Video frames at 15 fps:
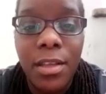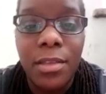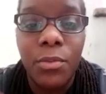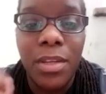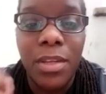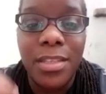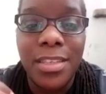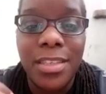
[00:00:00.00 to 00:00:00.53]
We
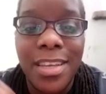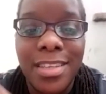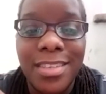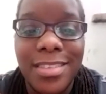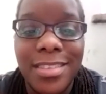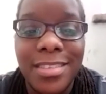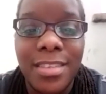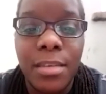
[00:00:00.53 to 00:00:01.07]
need to change the
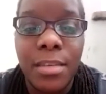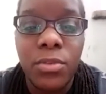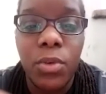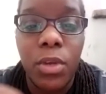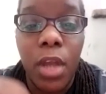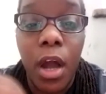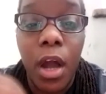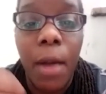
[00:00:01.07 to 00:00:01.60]
system so
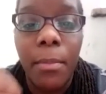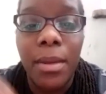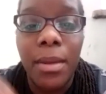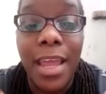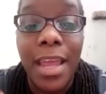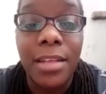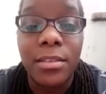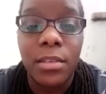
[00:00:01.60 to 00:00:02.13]
it
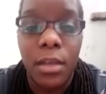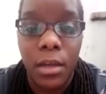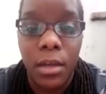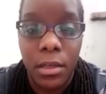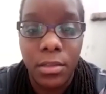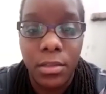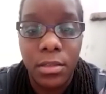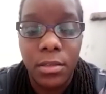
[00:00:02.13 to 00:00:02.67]
accommodates
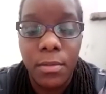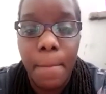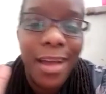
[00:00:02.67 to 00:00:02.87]
us.